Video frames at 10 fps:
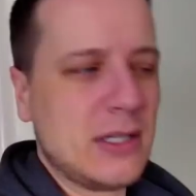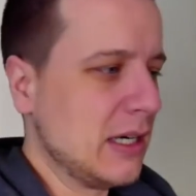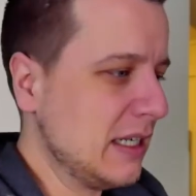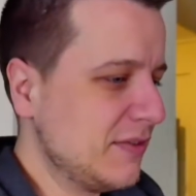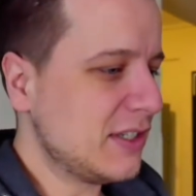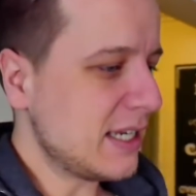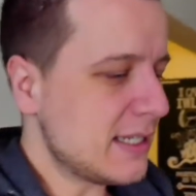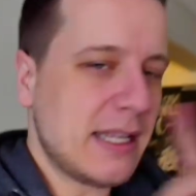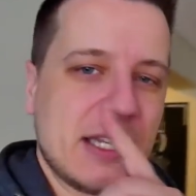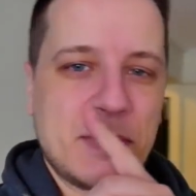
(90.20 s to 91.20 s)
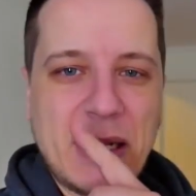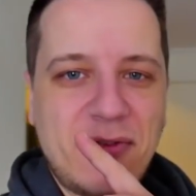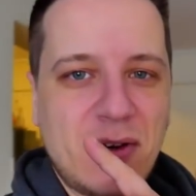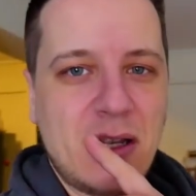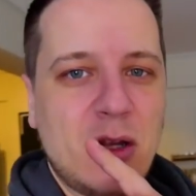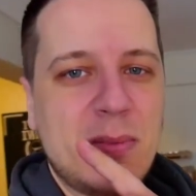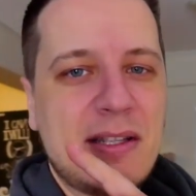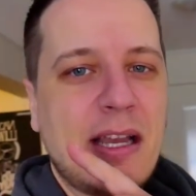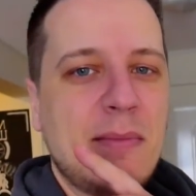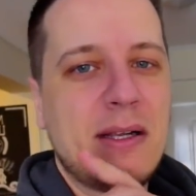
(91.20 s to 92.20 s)
gonna leave Jason in his bed for a little
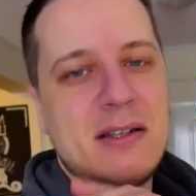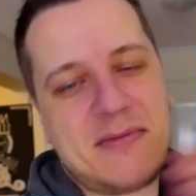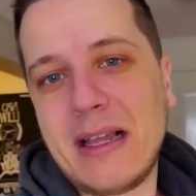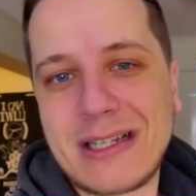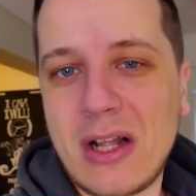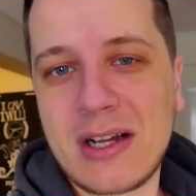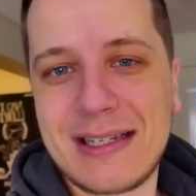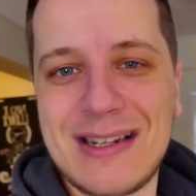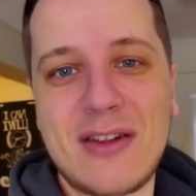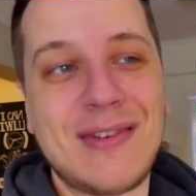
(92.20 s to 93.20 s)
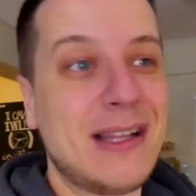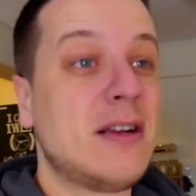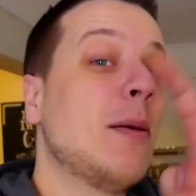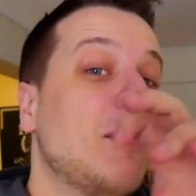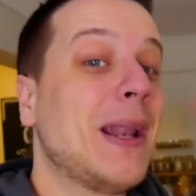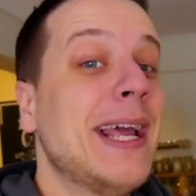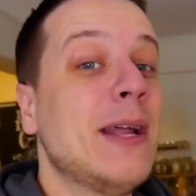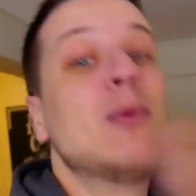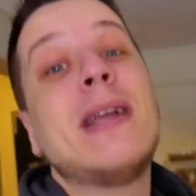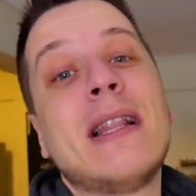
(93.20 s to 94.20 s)
time because as long as he's not really
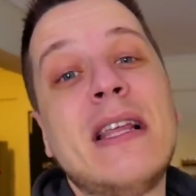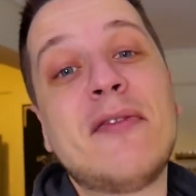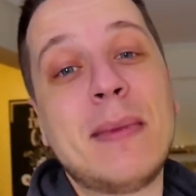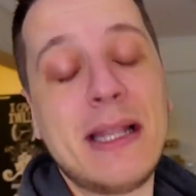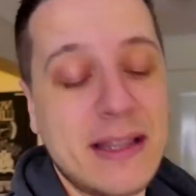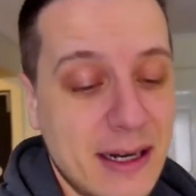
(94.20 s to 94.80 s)
complaining, we can leave him in